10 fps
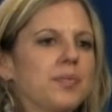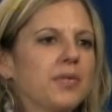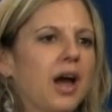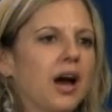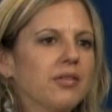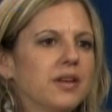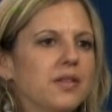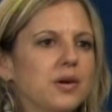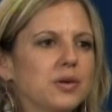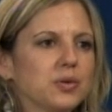having
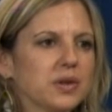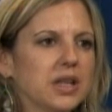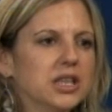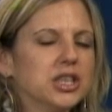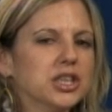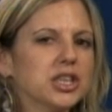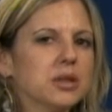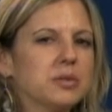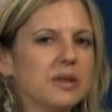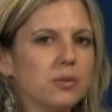those
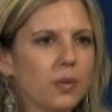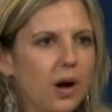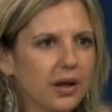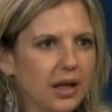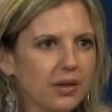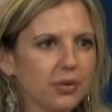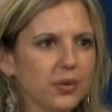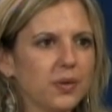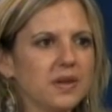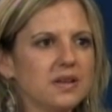relationships and walking
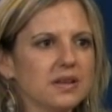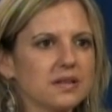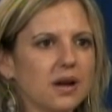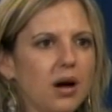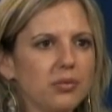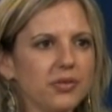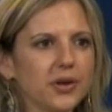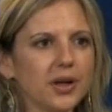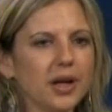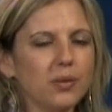through the
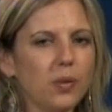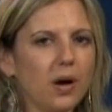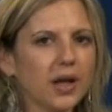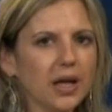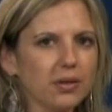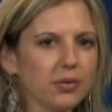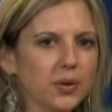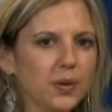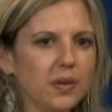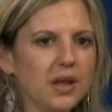discomfort and walking
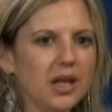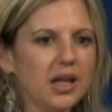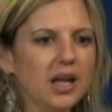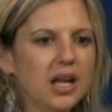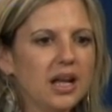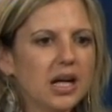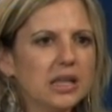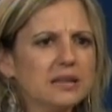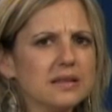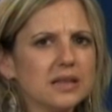through the
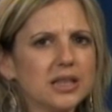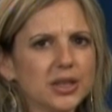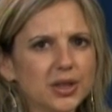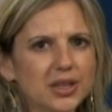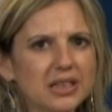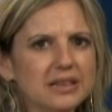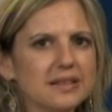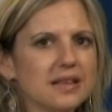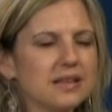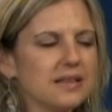insecurities
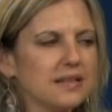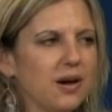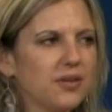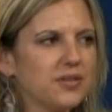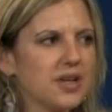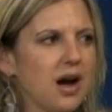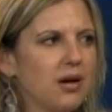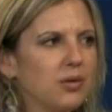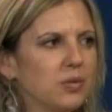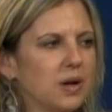and the
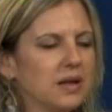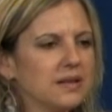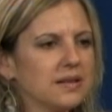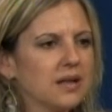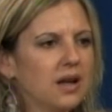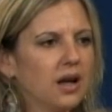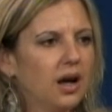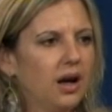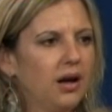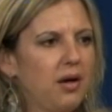self-doubt was
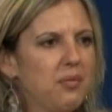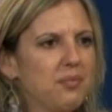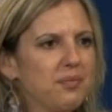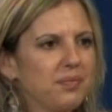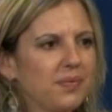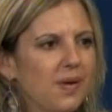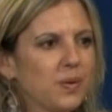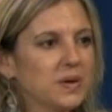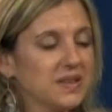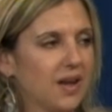
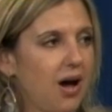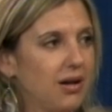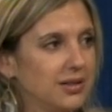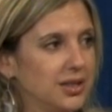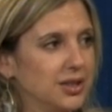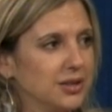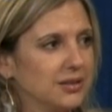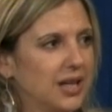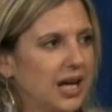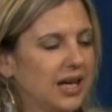all new,
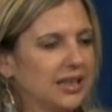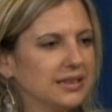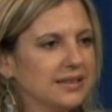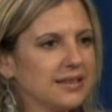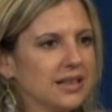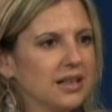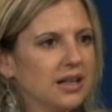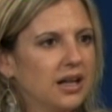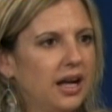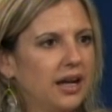and
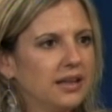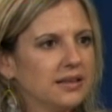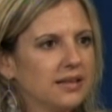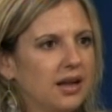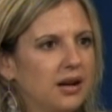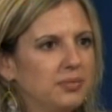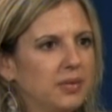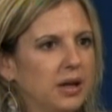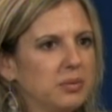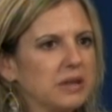
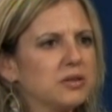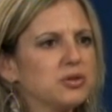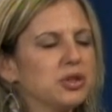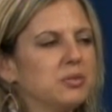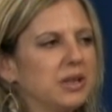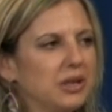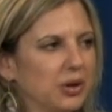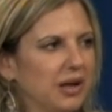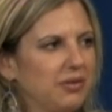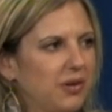I'm extremely
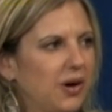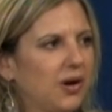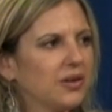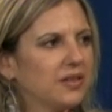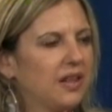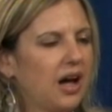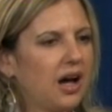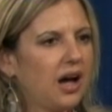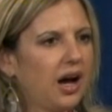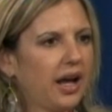grateful
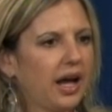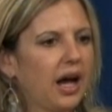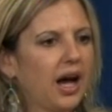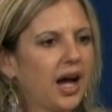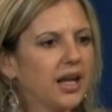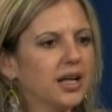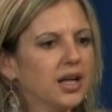that I had